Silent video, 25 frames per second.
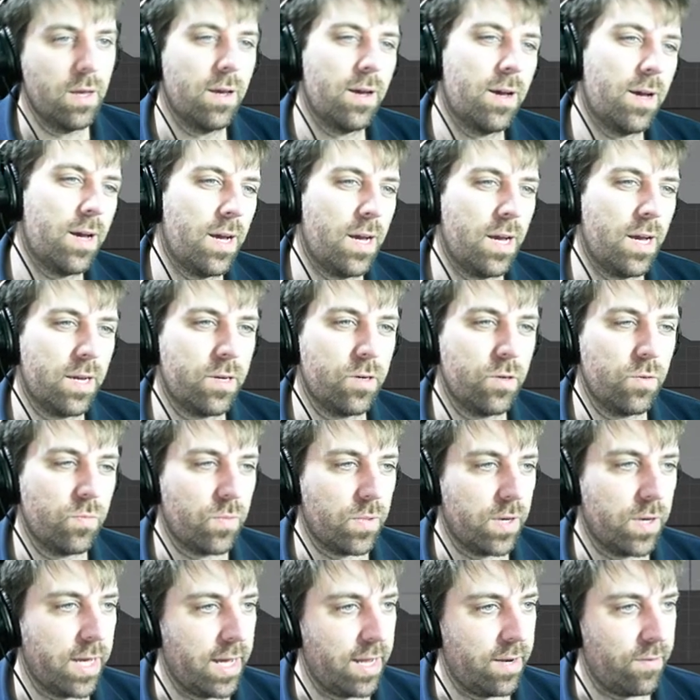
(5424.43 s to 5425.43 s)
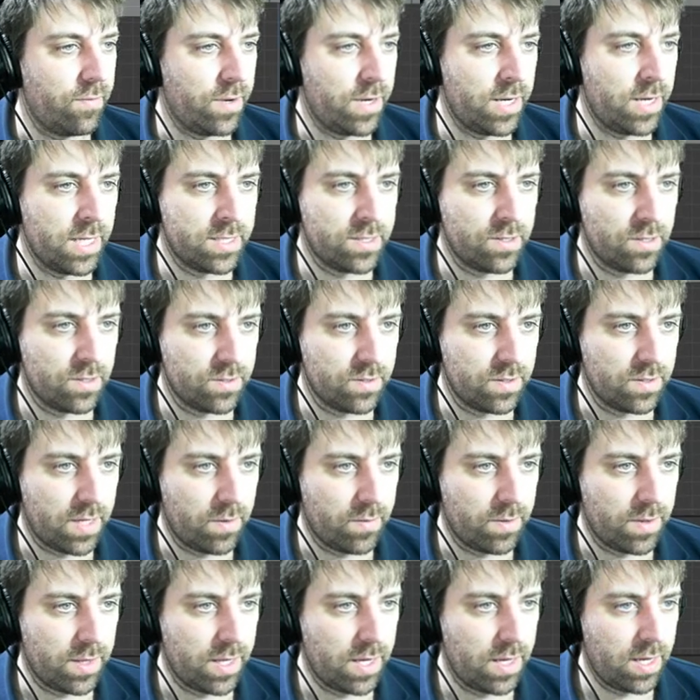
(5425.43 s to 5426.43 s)
Oh, I could... Anyway, let's not do
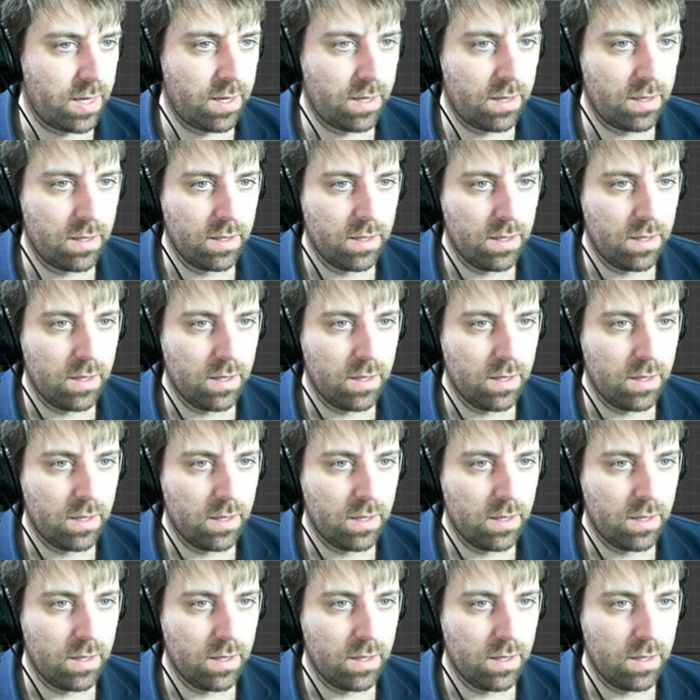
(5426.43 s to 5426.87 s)
that one there.